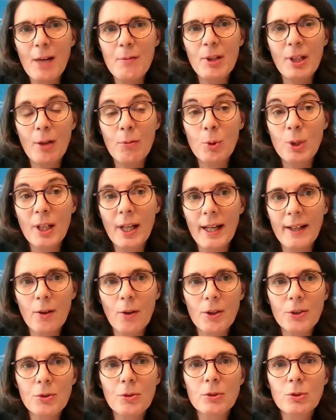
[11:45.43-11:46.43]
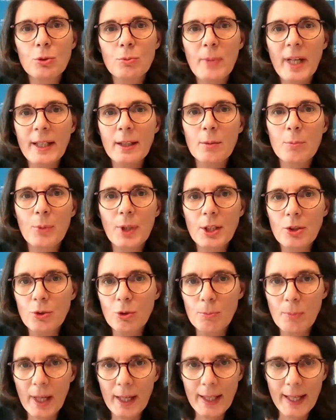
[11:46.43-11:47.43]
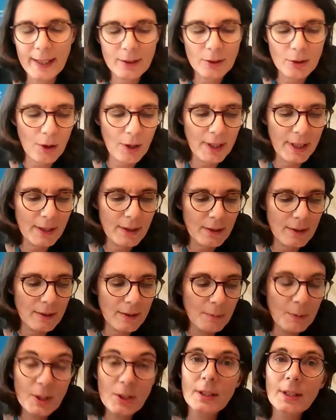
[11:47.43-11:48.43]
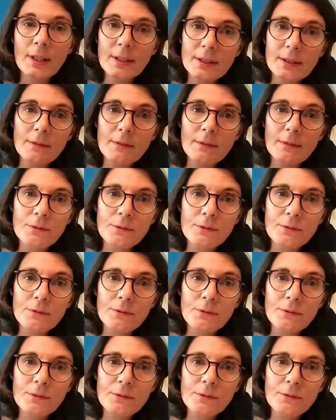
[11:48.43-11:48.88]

and I would like also to make a bridge to my next colleague, which is the